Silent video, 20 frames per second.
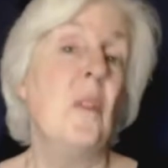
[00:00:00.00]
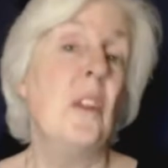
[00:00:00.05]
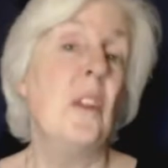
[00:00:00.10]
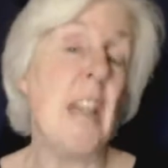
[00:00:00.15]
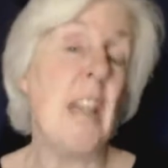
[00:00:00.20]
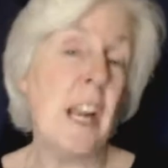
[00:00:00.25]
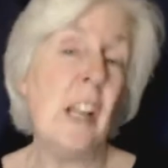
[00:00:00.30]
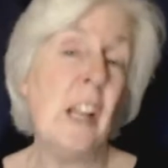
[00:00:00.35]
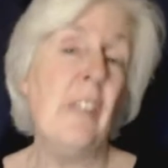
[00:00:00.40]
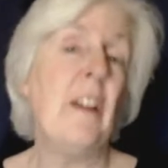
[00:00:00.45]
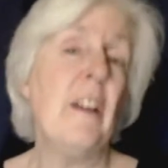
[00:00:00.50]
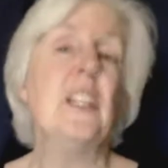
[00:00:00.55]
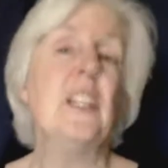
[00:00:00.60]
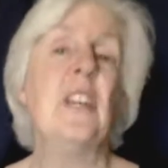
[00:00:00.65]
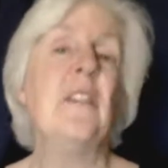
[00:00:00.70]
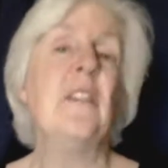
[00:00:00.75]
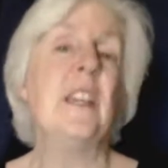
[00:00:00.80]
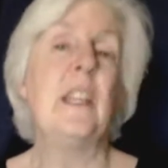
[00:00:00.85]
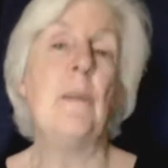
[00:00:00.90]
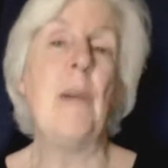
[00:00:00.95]
The
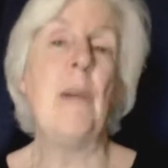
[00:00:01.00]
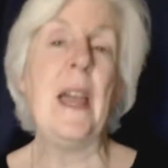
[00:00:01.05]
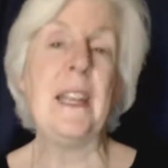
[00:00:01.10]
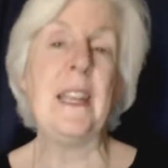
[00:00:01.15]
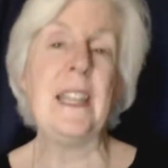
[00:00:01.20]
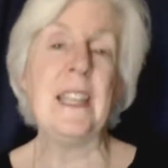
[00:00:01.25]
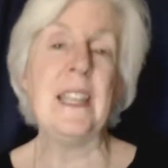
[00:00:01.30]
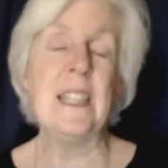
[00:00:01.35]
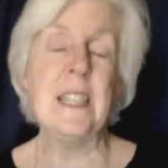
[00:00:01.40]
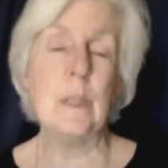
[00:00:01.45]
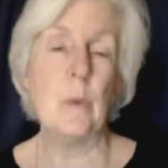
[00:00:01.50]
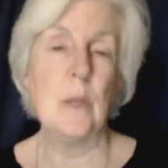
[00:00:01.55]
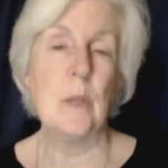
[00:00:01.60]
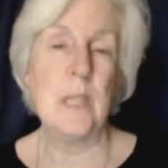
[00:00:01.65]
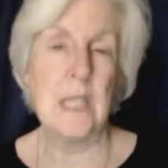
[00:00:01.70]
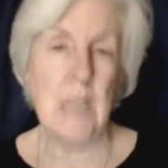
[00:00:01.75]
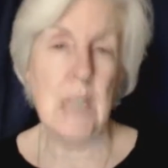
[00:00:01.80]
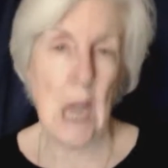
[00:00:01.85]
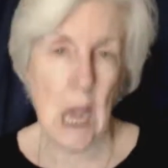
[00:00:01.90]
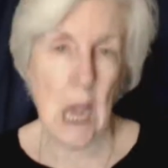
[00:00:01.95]
Declaration of
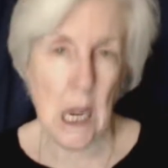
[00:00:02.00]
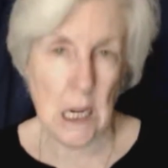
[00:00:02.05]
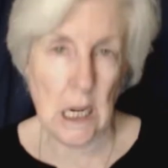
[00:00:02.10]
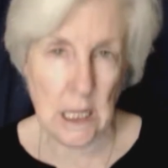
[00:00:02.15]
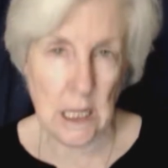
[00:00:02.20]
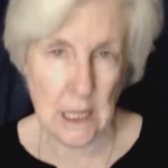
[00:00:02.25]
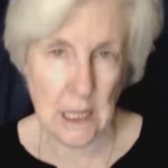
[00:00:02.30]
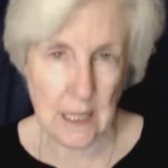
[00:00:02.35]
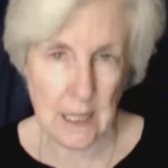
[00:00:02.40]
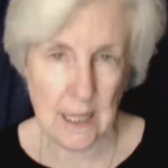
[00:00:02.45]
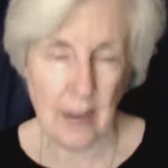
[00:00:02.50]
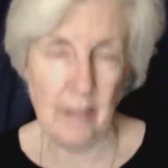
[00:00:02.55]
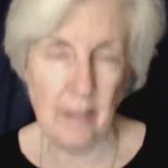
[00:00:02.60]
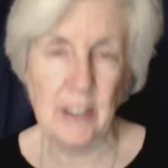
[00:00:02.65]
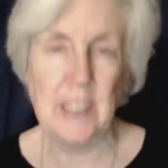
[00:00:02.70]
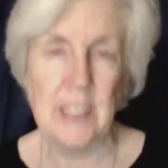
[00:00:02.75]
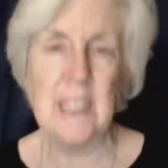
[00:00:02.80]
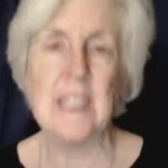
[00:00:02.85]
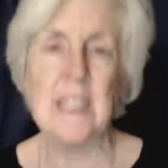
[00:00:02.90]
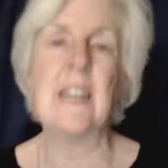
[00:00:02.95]
Independence was signed in
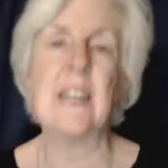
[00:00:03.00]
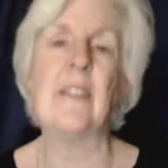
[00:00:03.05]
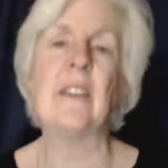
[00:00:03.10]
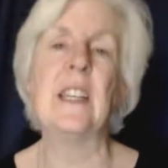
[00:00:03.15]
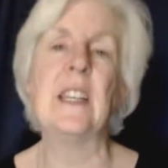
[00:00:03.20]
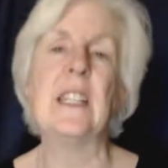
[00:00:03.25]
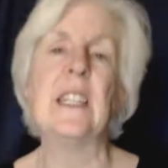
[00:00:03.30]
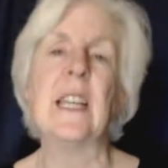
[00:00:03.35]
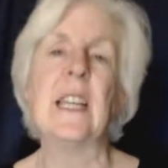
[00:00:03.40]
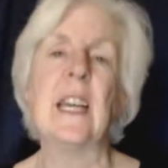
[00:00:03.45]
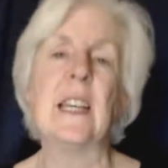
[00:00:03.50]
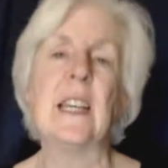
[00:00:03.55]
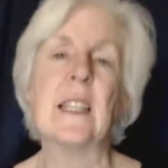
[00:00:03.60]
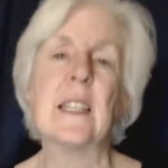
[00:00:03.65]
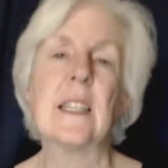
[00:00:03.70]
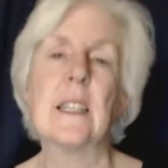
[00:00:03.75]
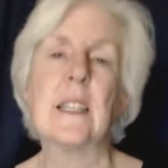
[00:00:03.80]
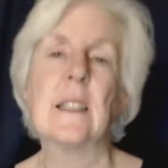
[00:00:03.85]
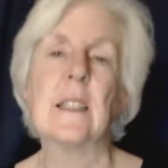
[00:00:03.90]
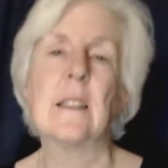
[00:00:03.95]

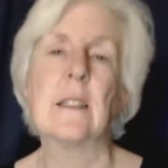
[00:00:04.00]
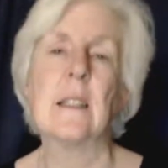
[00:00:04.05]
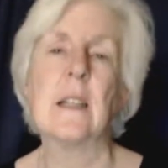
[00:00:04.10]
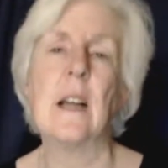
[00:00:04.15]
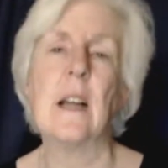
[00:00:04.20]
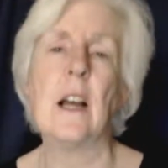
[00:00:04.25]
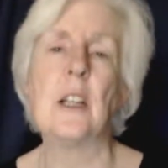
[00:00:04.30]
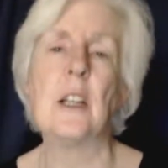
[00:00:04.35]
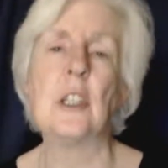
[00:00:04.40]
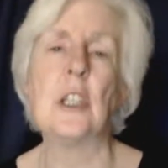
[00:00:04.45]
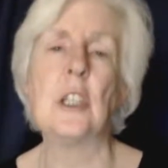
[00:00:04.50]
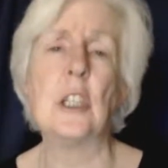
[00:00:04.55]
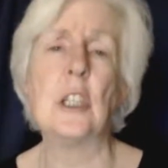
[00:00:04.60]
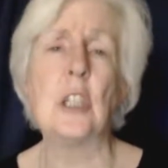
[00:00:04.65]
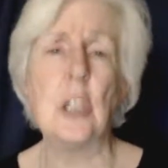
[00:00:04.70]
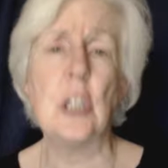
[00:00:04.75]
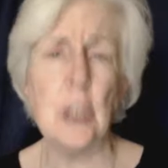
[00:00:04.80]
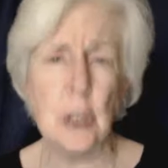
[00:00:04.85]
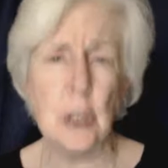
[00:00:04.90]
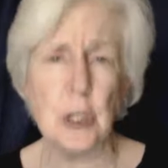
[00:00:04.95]
1776. The
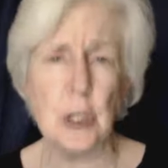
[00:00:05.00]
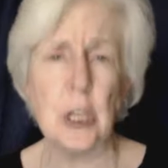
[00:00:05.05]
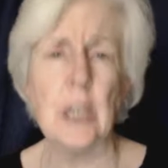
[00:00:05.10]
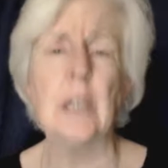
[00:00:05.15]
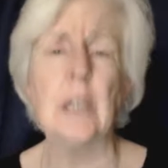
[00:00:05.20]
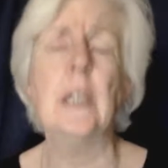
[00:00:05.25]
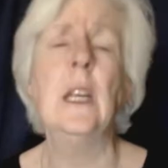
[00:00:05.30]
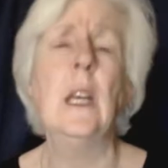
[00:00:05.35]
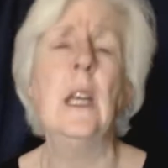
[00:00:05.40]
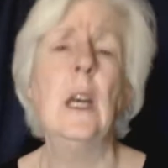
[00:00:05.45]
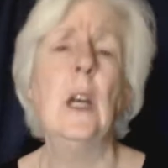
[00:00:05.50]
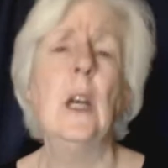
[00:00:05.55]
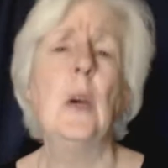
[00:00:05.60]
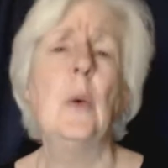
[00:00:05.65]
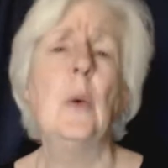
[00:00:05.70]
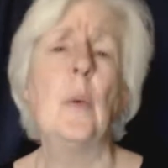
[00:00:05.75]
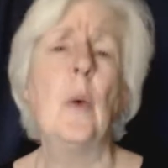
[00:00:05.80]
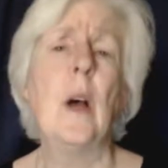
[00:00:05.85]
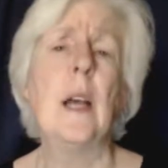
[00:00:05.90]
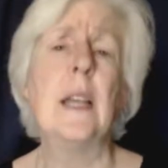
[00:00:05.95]
Constitution
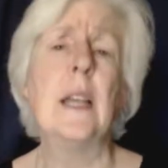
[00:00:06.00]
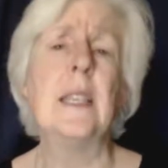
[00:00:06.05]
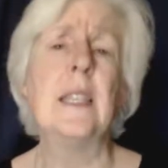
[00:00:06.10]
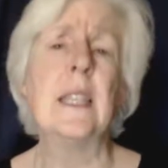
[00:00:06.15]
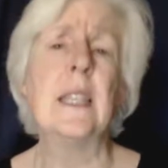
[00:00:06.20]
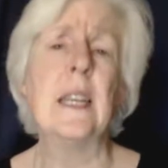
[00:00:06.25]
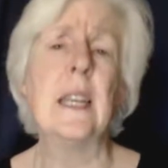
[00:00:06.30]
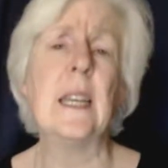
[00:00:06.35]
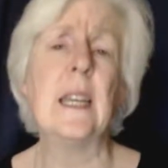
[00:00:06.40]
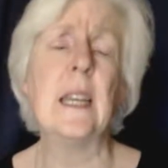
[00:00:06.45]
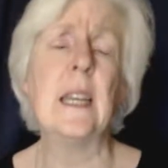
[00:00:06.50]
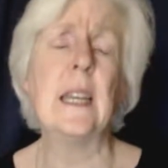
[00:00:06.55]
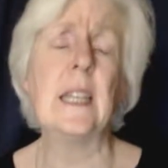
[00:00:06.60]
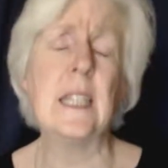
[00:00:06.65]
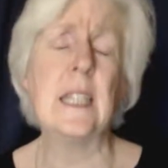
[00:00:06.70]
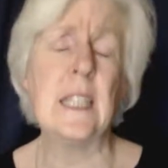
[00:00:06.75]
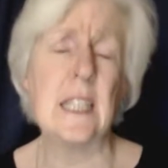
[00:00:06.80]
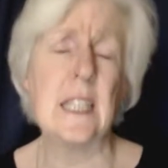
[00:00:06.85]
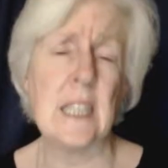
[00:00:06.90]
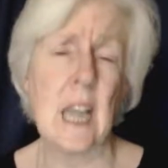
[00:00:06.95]
was
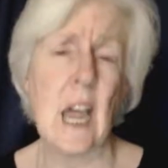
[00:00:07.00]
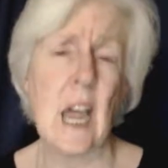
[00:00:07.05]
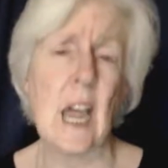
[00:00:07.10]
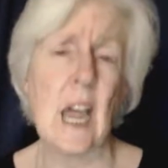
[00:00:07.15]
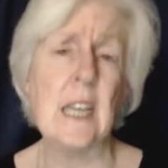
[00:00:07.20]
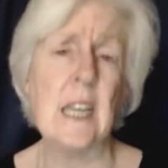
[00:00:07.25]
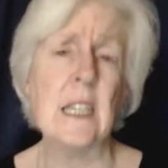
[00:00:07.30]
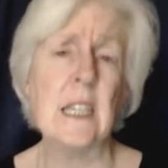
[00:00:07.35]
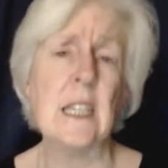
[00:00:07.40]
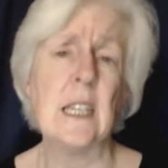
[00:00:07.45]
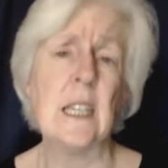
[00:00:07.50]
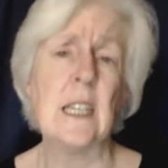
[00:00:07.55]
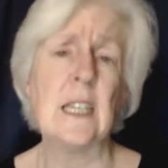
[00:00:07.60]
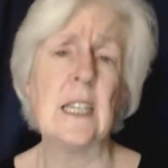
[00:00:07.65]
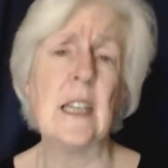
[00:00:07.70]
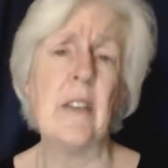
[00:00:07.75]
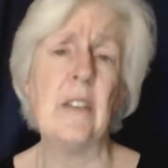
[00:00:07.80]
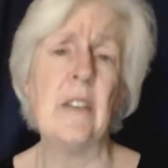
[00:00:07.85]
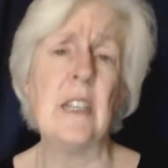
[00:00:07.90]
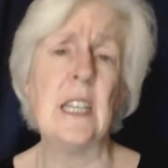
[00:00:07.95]
signed
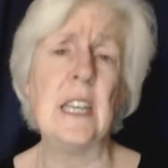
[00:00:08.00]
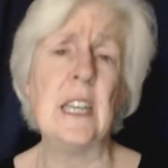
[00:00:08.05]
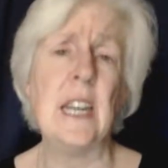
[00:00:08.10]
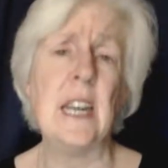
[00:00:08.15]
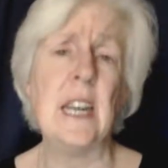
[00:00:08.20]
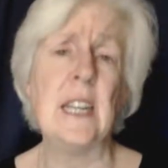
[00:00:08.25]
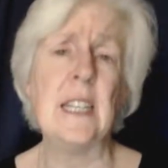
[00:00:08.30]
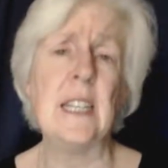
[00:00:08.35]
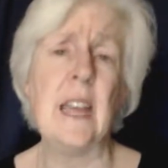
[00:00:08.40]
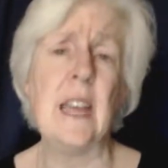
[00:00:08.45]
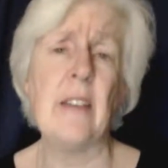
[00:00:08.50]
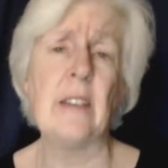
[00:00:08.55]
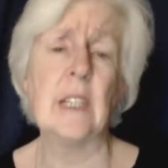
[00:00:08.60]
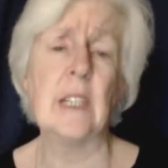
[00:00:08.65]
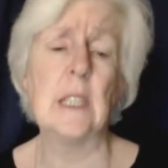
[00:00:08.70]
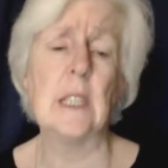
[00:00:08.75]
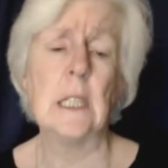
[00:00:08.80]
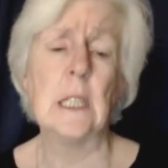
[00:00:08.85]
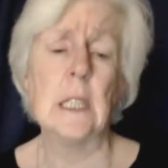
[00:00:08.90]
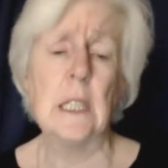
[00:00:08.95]
in
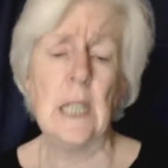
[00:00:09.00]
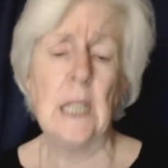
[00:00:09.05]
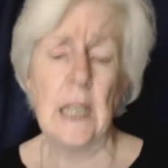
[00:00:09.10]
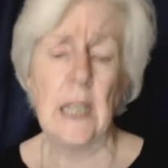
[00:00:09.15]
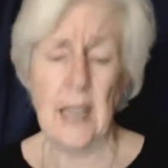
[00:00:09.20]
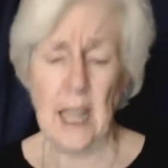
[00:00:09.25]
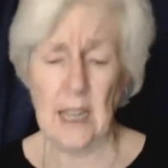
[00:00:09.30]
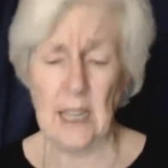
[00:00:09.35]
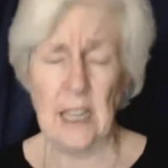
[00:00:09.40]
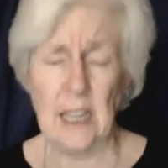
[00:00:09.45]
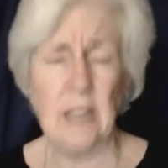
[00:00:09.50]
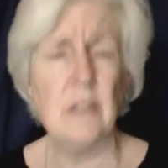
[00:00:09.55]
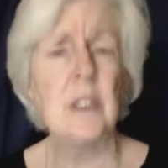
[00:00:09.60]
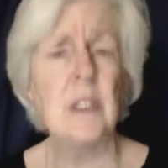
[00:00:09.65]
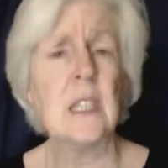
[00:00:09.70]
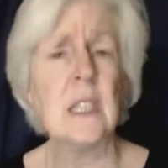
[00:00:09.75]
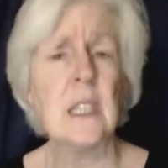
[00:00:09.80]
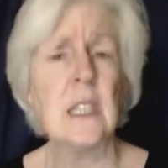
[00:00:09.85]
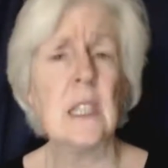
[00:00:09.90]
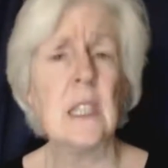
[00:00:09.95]
1787. That
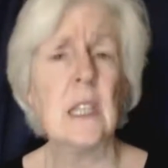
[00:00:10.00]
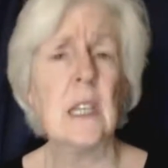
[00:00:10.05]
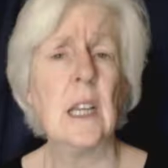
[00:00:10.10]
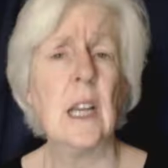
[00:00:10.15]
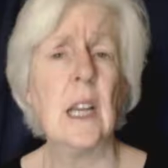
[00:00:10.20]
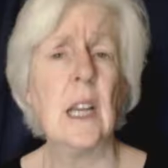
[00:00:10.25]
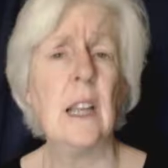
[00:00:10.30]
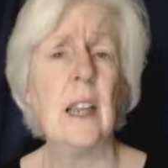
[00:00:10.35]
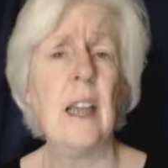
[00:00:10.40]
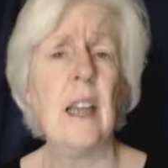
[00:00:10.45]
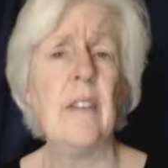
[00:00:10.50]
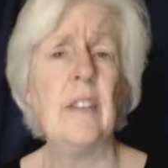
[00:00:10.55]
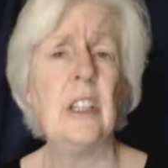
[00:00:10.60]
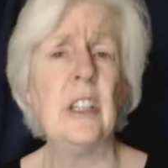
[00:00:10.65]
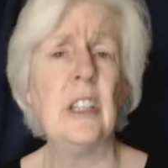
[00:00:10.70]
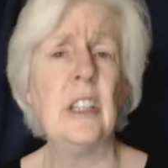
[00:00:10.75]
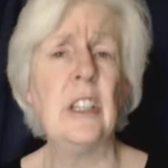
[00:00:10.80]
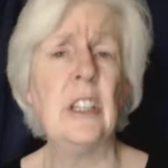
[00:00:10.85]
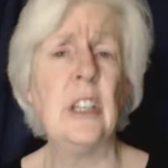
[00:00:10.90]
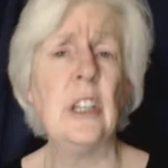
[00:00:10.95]
leaves
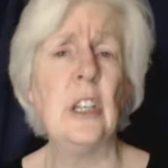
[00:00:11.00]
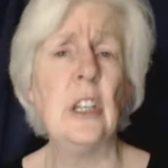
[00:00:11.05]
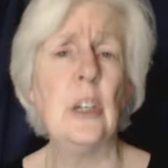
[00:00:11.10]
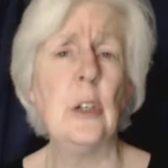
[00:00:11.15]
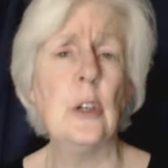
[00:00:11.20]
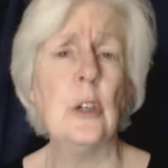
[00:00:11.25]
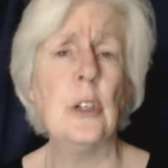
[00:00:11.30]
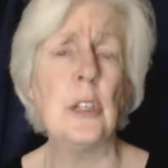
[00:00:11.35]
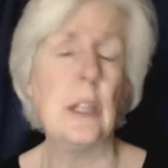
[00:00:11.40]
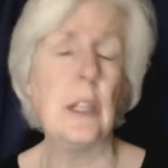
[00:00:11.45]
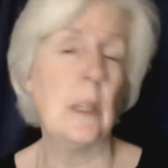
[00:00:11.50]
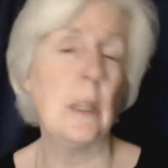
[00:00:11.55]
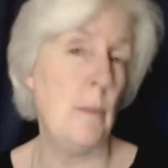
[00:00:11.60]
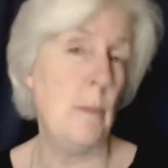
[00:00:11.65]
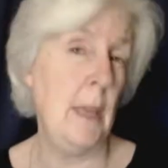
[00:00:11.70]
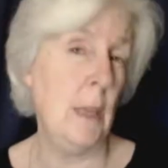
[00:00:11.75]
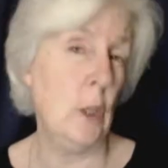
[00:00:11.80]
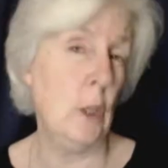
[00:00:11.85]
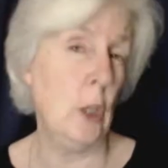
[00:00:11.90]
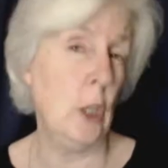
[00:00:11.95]
11 years
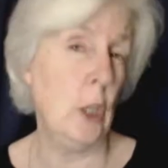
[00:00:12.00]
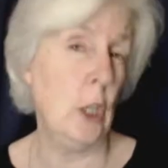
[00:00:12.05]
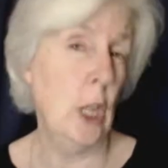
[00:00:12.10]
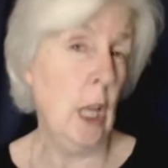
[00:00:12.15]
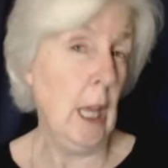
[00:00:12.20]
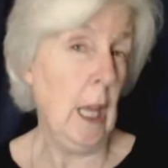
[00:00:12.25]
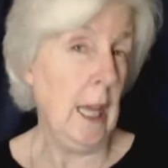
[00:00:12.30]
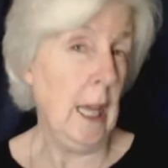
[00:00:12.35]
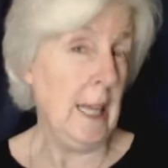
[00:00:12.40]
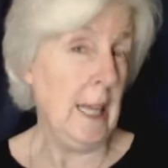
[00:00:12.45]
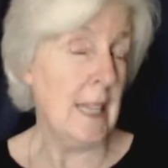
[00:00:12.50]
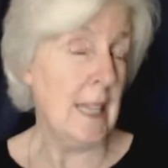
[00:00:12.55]
in the middle.